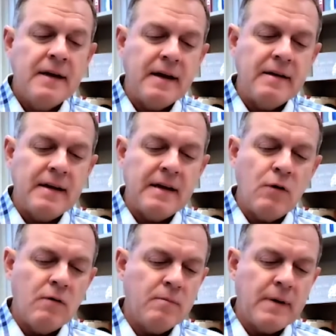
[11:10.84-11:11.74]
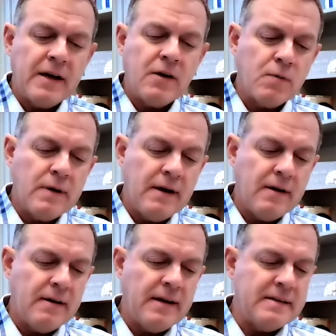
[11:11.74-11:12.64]
And over my
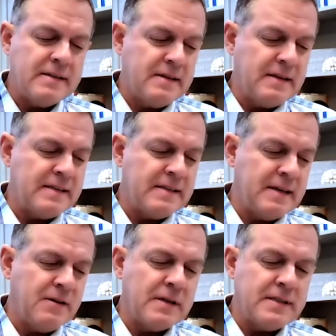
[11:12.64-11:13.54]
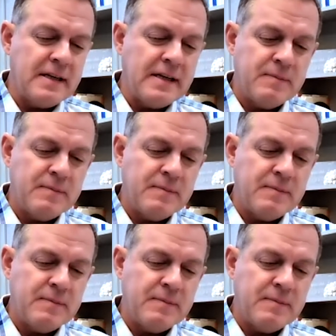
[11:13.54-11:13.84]
career, it's interesting.